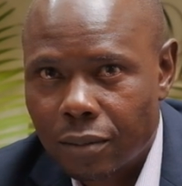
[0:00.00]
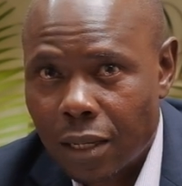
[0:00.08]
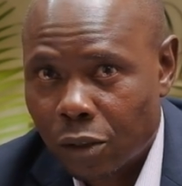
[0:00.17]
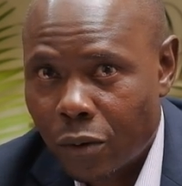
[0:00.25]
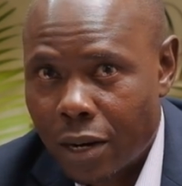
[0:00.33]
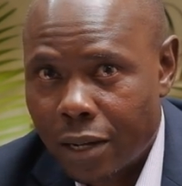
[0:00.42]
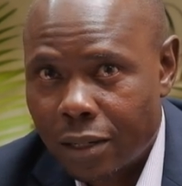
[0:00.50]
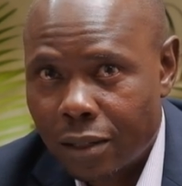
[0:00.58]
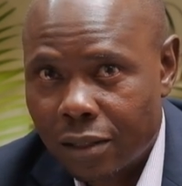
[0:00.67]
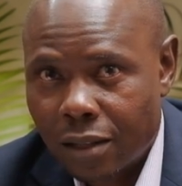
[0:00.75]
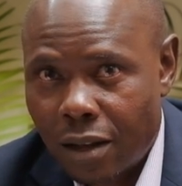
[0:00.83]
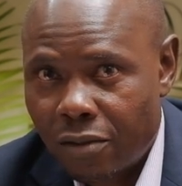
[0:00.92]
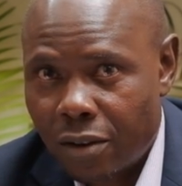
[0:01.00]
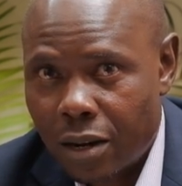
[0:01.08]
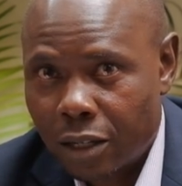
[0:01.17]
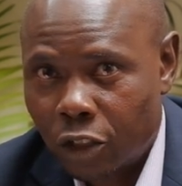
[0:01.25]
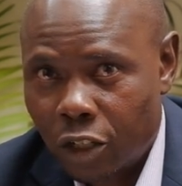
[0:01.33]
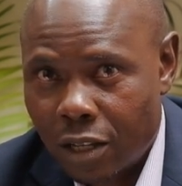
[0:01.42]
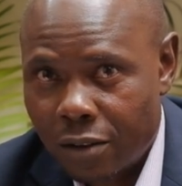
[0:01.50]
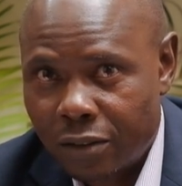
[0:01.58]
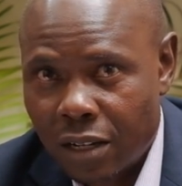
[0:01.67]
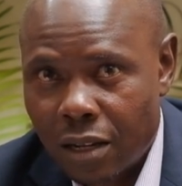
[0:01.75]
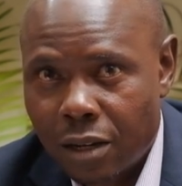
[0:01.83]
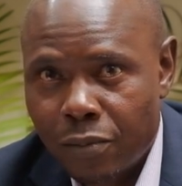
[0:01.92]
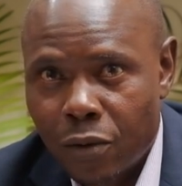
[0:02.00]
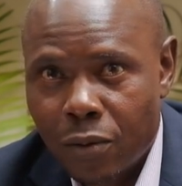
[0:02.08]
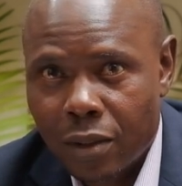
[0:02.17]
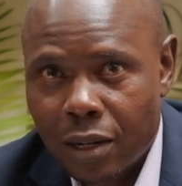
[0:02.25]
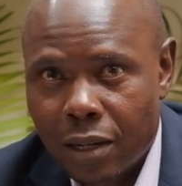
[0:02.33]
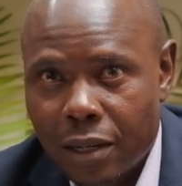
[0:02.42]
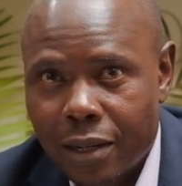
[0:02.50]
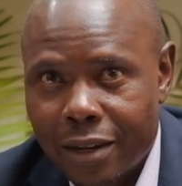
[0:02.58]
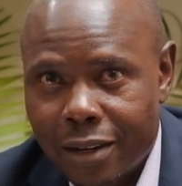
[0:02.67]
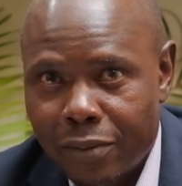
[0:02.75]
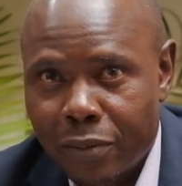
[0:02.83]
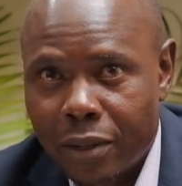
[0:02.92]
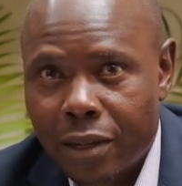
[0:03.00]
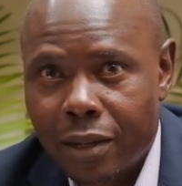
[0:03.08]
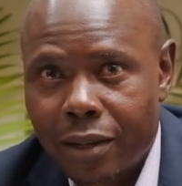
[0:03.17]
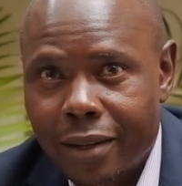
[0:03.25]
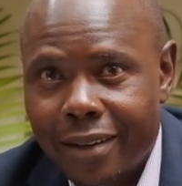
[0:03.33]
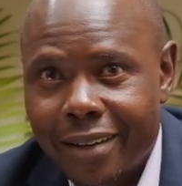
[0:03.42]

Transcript: That's when I discovered, actually, after that book, that I can be